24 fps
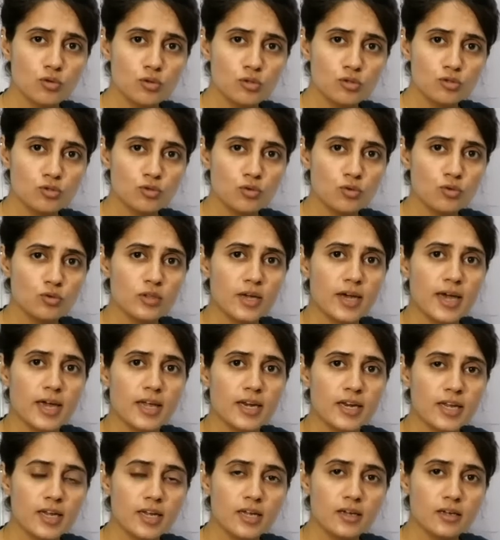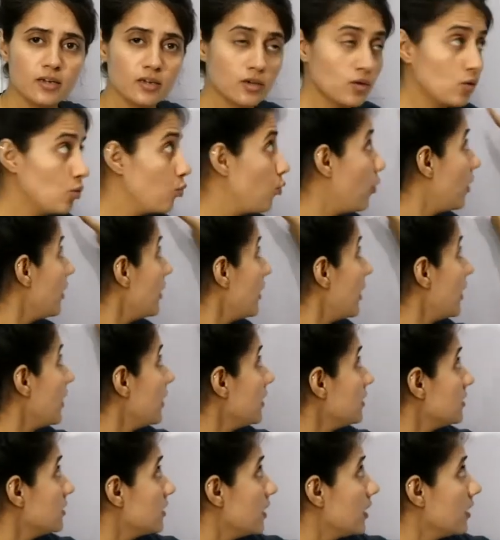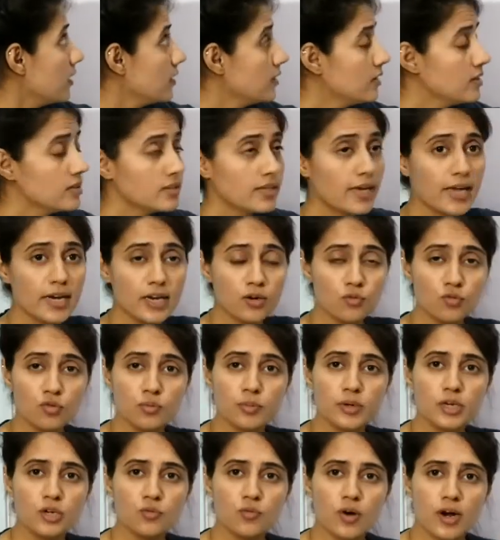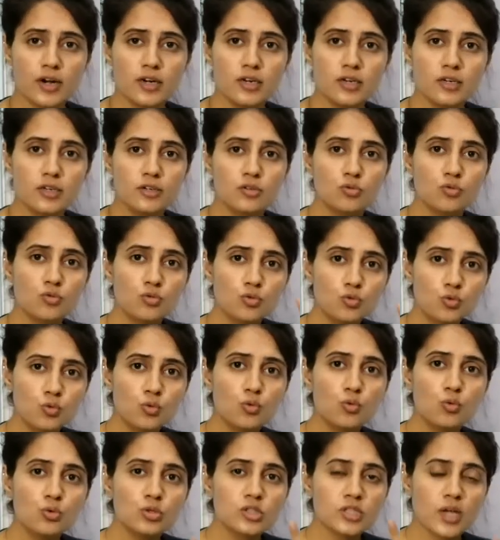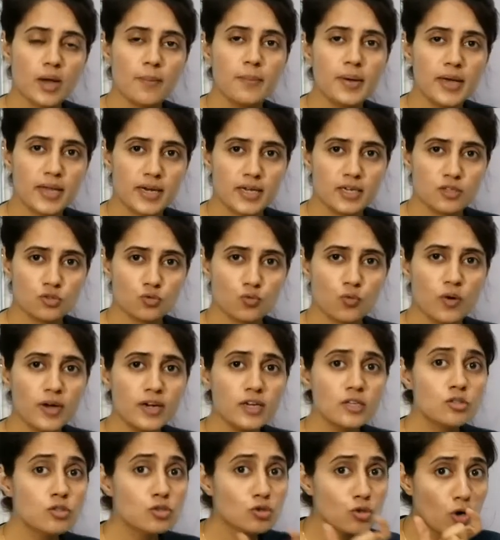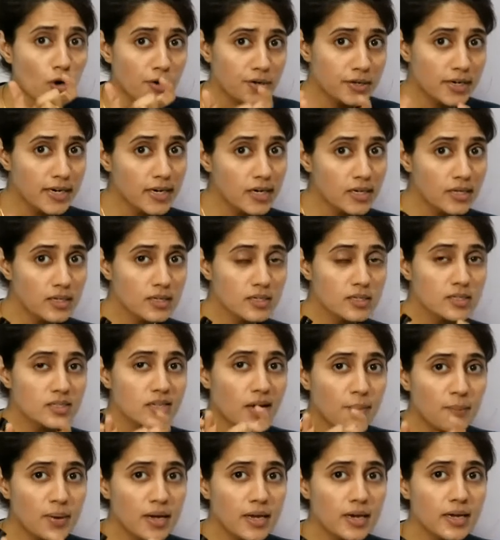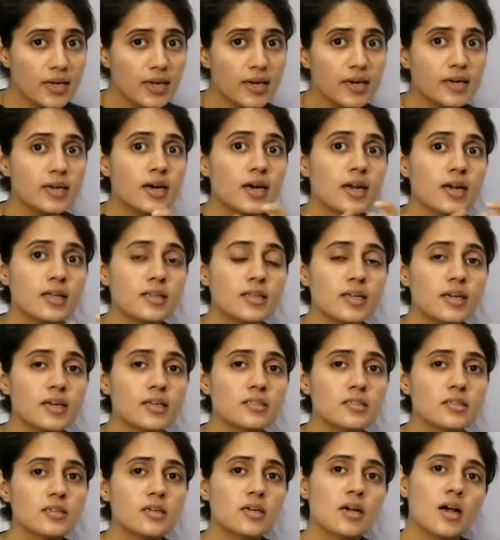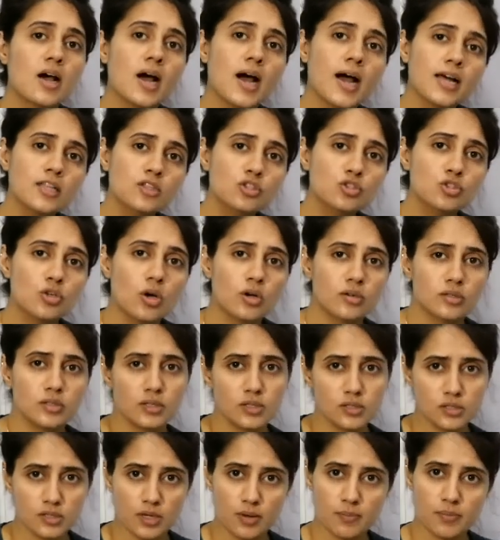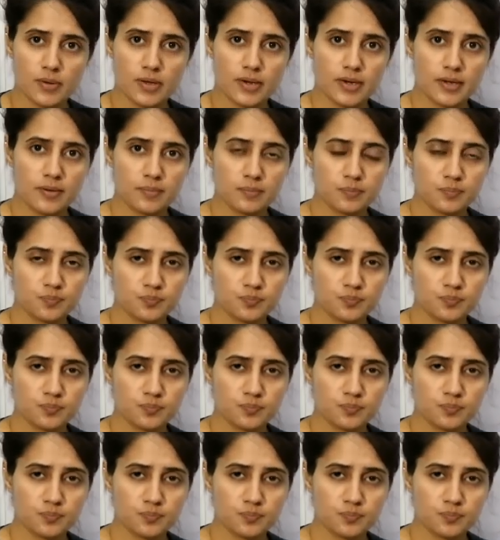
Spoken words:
also the array, one array is there, this array would be divided into two sub arrays. One is sorted sub array and another is unsorted sub array.